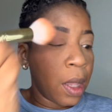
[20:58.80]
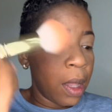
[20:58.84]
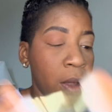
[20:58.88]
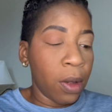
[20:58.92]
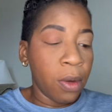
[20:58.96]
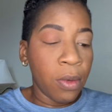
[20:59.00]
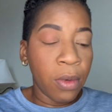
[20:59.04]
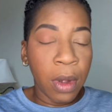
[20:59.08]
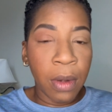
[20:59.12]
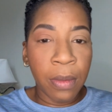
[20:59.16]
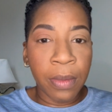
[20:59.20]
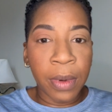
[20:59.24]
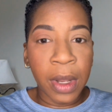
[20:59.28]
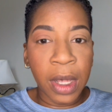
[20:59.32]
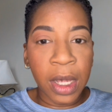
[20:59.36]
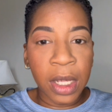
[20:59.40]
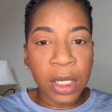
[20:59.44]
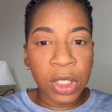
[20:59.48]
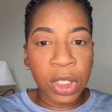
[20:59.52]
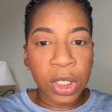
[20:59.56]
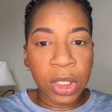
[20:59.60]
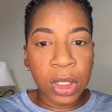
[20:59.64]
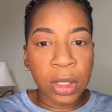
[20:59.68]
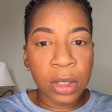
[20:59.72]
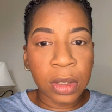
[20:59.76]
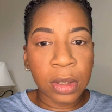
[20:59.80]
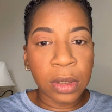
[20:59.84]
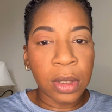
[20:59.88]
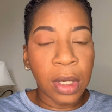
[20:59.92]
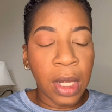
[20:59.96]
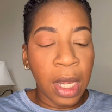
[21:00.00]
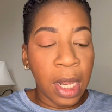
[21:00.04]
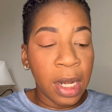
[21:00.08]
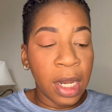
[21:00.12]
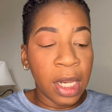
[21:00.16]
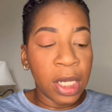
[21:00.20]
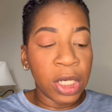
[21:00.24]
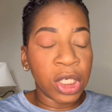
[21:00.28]
with blush,
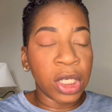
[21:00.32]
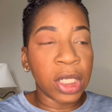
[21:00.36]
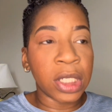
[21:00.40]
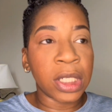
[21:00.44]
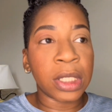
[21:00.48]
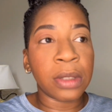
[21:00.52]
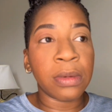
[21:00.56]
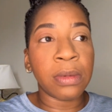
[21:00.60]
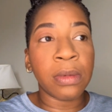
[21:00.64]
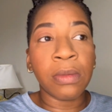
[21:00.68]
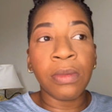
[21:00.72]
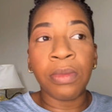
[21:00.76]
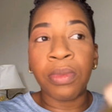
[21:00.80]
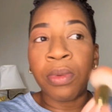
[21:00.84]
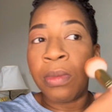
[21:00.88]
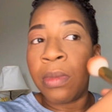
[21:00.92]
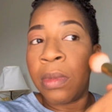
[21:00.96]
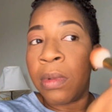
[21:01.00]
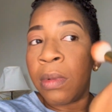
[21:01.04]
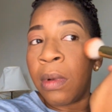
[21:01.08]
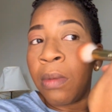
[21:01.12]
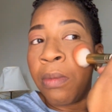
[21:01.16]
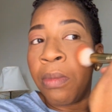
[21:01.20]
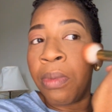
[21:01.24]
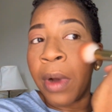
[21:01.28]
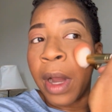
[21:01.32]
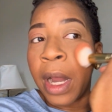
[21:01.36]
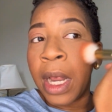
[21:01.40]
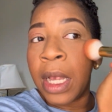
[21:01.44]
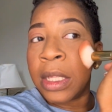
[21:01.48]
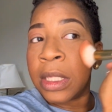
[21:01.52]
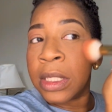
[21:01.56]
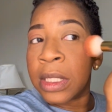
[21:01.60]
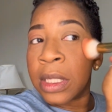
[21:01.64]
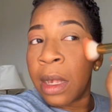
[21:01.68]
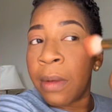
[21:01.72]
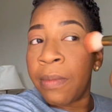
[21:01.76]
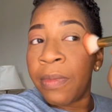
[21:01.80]
and it just
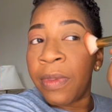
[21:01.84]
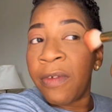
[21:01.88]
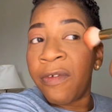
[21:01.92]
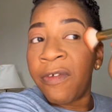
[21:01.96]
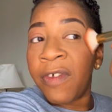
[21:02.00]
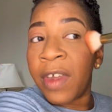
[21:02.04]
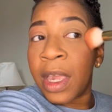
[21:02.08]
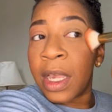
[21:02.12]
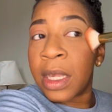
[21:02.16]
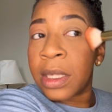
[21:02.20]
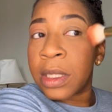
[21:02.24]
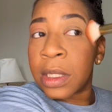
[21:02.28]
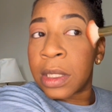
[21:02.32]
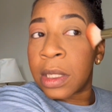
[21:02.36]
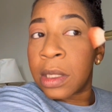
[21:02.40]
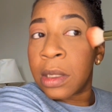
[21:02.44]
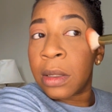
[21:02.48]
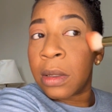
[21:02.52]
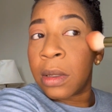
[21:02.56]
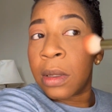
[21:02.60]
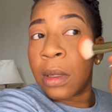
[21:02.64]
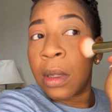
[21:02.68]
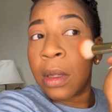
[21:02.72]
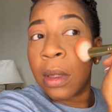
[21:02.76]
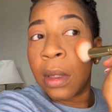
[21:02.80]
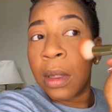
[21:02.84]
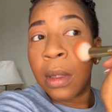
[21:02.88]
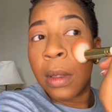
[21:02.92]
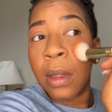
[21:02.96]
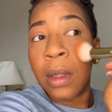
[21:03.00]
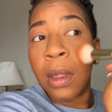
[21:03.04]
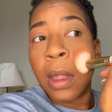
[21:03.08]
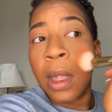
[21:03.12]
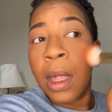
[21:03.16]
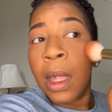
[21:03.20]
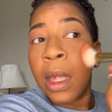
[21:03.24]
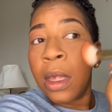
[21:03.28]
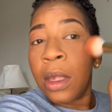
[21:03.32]
brightens up the face.
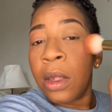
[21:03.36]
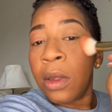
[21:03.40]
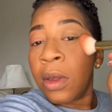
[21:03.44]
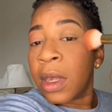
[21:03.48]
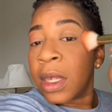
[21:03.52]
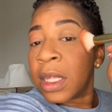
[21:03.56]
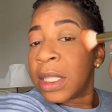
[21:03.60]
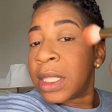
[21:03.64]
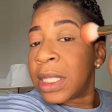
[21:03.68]
You could